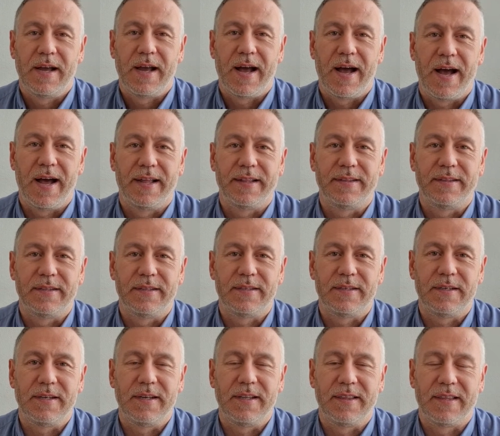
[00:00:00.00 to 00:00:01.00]
And
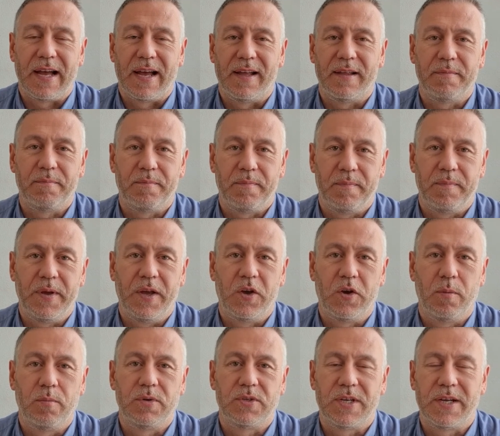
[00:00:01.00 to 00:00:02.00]
that
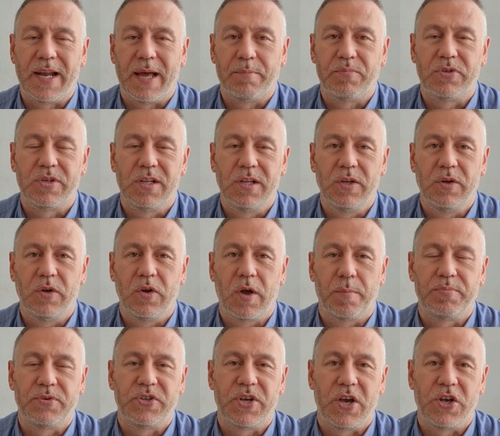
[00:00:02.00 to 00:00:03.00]
becomes an absolute
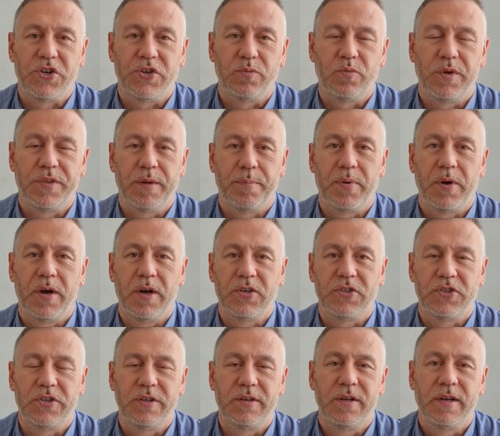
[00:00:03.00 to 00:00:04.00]
obsession with the
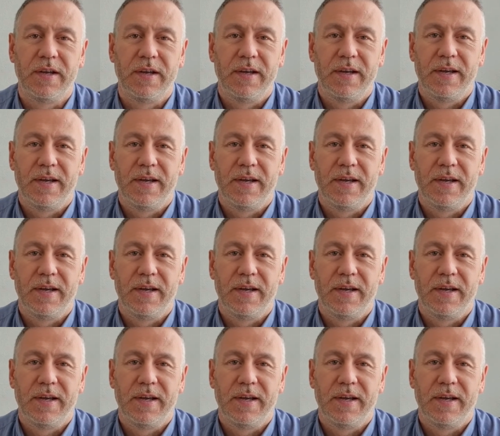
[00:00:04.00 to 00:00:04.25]
person,